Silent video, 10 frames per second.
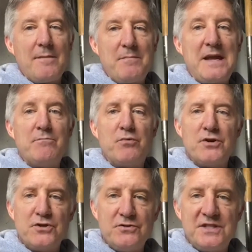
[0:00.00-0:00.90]
being
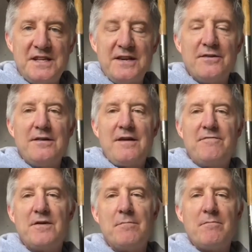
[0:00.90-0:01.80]
produced here
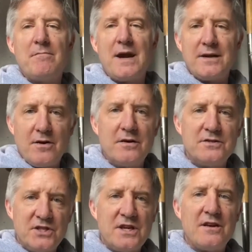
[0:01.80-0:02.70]
from my garden
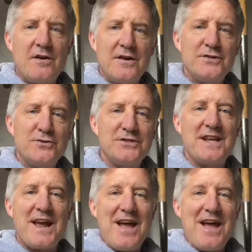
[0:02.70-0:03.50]
shed on Tuesday